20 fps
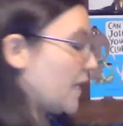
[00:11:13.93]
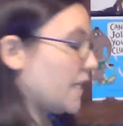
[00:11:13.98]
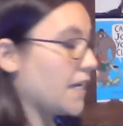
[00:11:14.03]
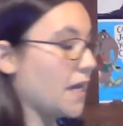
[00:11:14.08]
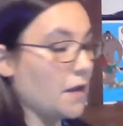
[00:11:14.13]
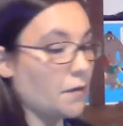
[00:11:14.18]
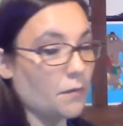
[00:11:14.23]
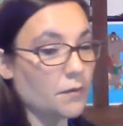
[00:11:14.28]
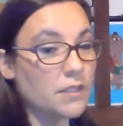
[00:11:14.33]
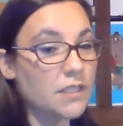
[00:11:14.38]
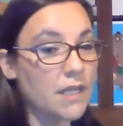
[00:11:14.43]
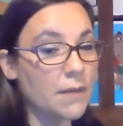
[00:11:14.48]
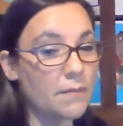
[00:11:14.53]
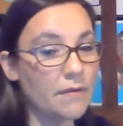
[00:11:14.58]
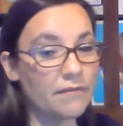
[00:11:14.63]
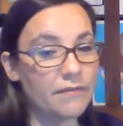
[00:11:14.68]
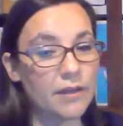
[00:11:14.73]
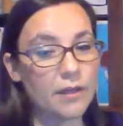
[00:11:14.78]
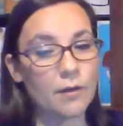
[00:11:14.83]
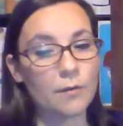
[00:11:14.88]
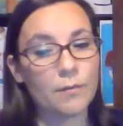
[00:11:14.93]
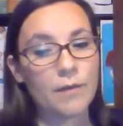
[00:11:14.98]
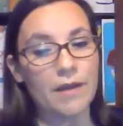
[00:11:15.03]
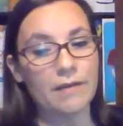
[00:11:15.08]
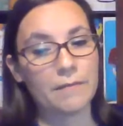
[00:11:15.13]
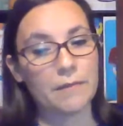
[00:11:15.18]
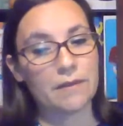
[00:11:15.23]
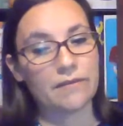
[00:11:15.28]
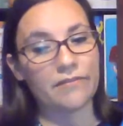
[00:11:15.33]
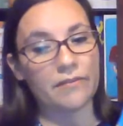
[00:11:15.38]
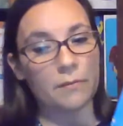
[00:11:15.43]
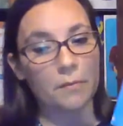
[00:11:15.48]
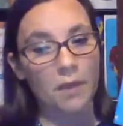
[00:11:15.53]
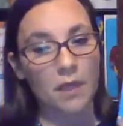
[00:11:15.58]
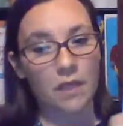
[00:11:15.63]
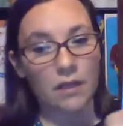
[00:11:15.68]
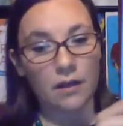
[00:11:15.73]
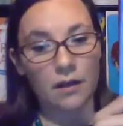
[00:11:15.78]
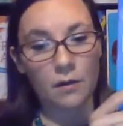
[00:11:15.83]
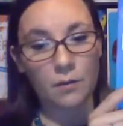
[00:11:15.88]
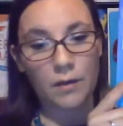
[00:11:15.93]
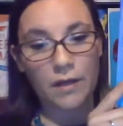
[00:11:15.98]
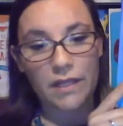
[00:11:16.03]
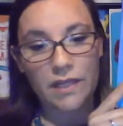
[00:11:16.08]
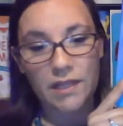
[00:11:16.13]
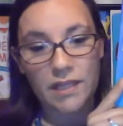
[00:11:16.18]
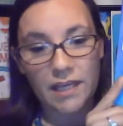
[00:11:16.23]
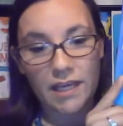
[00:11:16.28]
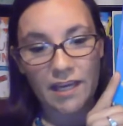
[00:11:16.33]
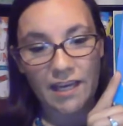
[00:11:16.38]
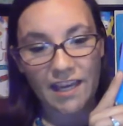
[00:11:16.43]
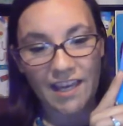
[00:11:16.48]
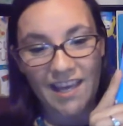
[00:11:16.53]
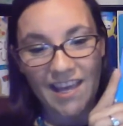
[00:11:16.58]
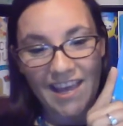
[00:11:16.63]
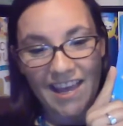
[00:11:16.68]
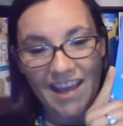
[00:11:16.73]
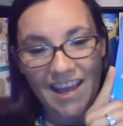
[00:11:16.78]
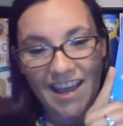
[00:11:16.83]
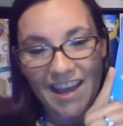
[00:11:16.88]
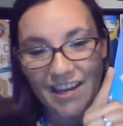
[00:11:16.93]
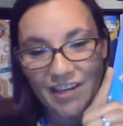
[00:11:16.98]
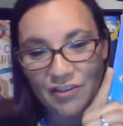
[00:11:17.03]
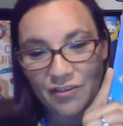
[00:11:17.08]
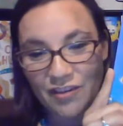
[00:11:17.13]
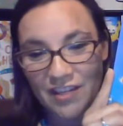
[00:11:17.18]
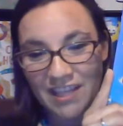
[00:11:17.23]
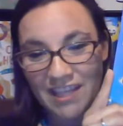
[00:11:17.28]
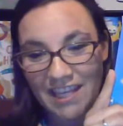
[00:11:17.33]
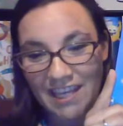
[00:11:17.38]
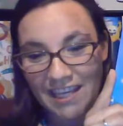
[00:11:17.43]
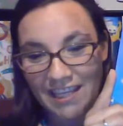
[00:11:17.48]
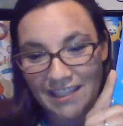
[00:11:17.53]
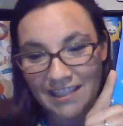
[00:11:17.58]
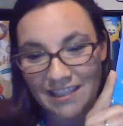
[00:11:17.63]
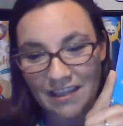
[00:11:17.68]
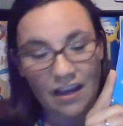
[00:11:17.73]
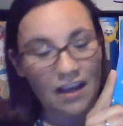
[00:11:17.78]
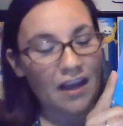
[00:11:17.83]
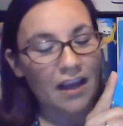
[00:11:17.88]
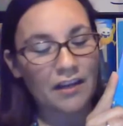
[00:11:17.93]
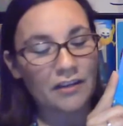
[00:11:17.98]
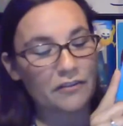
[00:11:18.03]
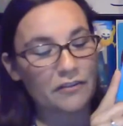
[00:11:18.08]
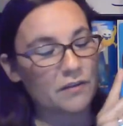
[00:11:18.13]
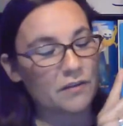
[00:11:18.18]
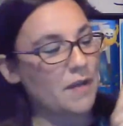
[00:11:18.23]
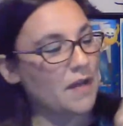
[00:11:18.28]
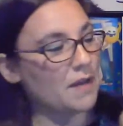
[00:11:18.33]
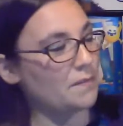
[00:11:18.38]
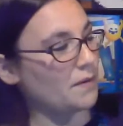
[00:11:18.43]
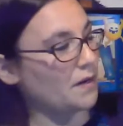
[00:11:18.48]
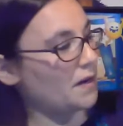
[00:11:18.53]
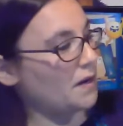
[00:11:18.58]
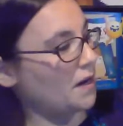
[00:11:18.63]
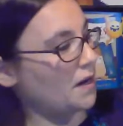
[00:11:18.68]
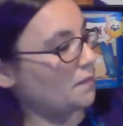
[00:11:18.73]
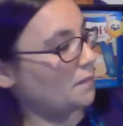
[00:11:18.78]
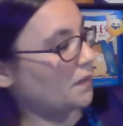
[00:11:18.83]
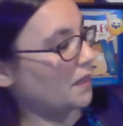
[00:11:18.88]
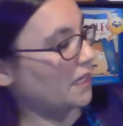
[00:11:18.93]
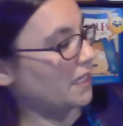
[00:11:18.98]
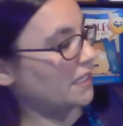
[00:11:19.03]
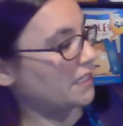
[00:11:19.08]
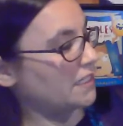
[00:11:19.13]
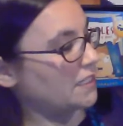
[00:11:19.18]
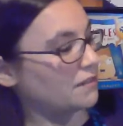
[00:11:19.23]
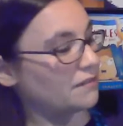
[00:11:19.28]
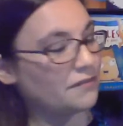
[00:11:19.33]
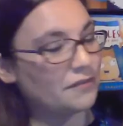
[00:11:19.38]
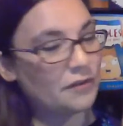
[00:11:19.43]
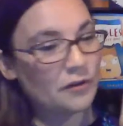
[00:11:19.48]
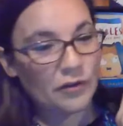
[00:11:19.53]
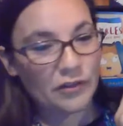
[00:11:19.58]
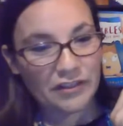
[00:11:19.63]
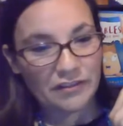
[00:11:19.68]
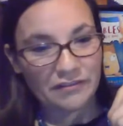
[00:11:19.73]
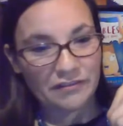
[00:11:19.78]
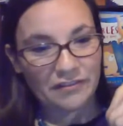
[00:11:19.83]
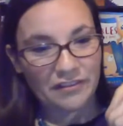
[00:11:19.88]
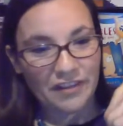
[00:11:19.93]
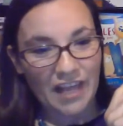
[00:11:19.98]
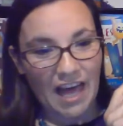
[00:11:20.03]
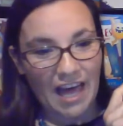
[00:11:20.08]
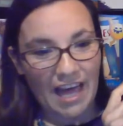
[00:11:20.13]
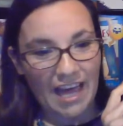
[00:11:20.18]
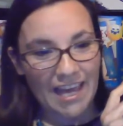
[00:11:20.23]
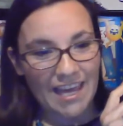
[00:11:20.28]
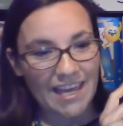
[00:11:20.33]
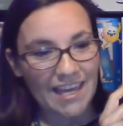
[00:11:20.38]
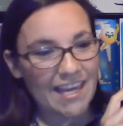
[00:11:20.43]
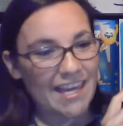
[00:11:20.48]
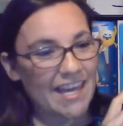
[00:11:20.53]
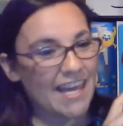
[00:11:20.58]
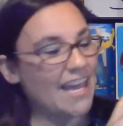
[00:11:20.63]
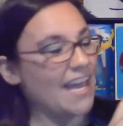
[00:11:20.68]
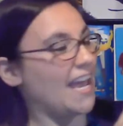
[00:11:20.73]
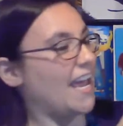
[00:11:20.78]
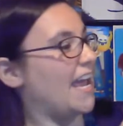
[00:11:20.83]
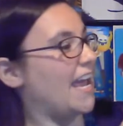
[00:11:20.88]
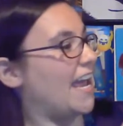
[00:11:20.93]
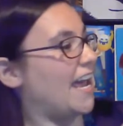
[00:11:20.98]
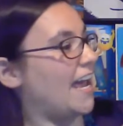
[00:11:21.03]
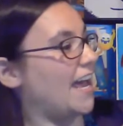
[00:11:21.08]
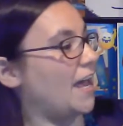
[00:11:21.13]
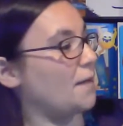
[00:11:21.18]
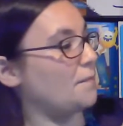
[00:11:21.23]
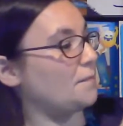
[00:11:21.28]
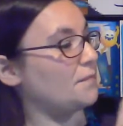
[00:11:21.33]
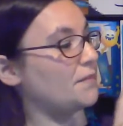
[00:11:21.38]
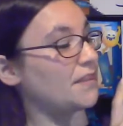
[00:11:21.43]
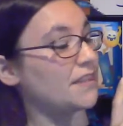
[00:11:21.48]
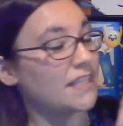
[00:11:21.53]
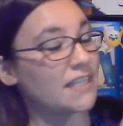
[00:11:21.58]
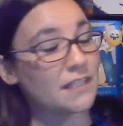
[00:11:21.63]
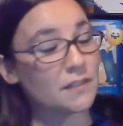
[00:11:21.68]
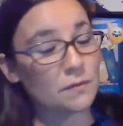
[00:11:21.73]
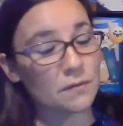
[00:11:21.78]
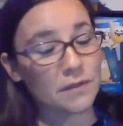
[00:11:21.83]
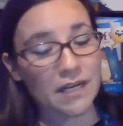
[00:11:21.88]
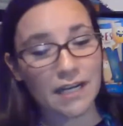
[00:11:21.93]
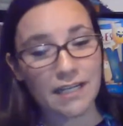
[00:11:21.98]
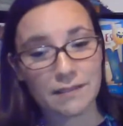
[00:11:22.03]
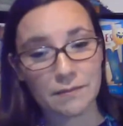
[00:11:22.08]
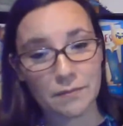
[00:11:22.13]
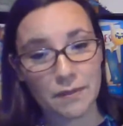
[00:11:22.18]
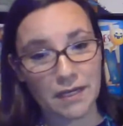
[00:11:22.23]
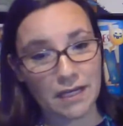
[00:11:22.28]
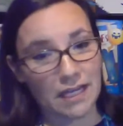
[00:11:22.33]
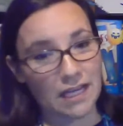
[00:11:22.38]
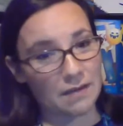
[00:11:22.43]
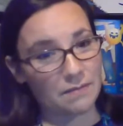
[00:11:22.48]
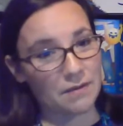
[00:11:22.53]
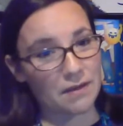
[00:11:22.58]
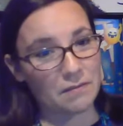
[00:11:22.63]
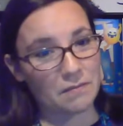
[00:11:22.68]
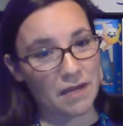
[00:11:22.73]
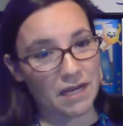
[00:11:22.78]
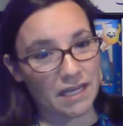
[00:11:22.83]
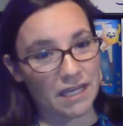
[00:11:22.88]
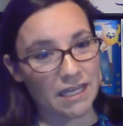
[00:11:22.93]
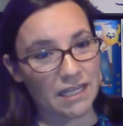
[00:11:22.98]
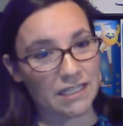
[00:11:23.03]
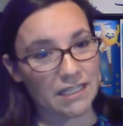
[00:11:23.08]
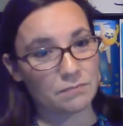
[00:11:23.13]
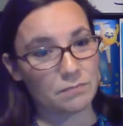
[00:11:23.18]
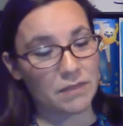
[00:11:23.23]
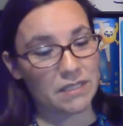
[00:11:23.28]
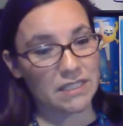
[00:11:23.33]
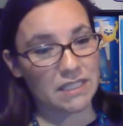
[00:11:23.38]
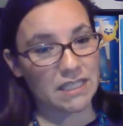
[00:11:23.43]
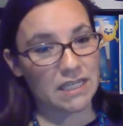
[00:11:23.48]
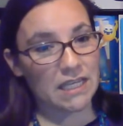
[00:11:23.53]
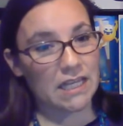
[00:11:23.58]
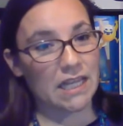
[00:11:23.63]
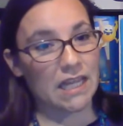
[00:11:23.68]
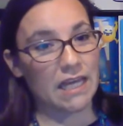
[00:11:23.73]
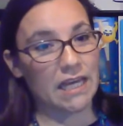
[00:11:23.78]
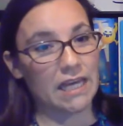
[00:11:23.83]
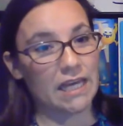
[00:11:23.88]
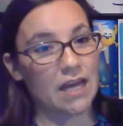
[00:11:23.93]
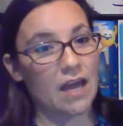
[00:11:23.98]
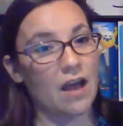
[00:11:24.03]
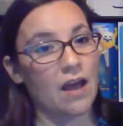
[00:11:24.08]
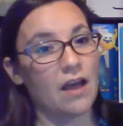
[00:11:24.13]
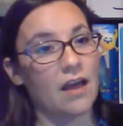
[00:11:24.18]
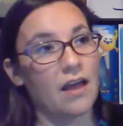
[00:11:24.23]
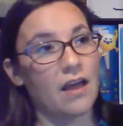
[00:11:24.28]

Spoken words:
Now, some of you may be familiar with the 100 paper airplanes to fold and fly. This one has been keeping my kids busy like